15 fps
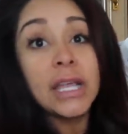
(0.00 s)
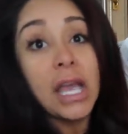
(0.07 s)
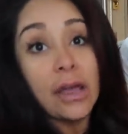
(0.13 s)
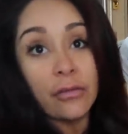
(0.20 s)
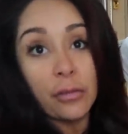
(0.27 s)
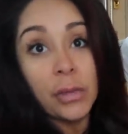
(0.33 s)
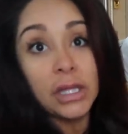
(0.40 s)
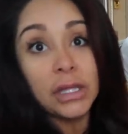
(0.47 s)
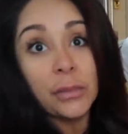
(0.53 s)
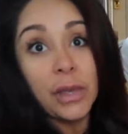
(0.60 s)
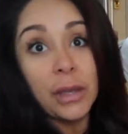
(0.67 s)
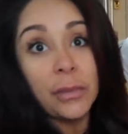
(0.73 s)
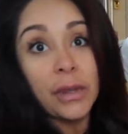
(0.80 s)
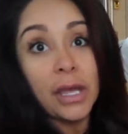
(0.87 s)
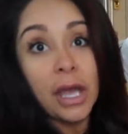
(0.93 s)
they haven't met the
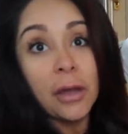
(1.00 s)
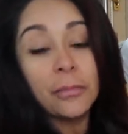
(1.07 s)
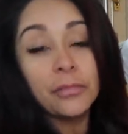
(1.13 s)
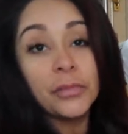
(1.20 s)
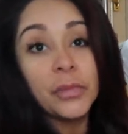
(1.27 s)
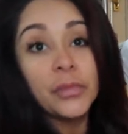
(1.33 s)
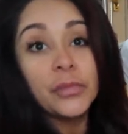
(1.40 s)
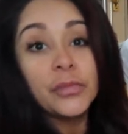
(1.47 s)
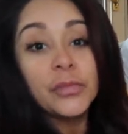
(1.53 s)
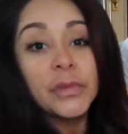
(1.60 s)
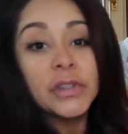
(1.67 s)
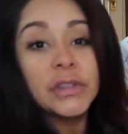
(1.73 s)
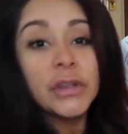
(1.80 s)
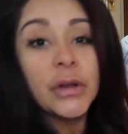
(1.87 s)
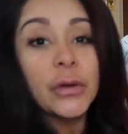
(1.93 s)
baby yet.
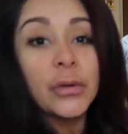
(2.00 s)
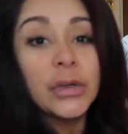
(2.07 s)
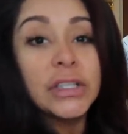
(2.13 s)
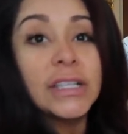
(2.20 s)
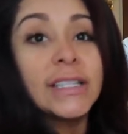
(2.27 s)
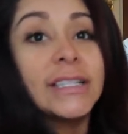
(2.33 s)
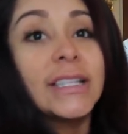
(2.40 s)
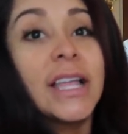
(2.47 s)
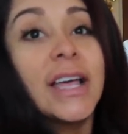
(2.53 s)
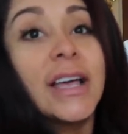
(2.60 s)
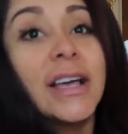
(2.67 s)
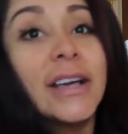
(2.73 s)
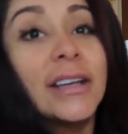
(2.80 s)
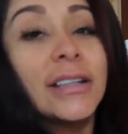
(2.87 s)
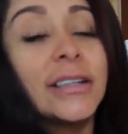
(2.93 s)
So wish us
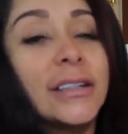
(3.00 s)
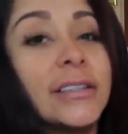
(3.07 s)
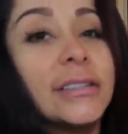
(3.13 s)
luck.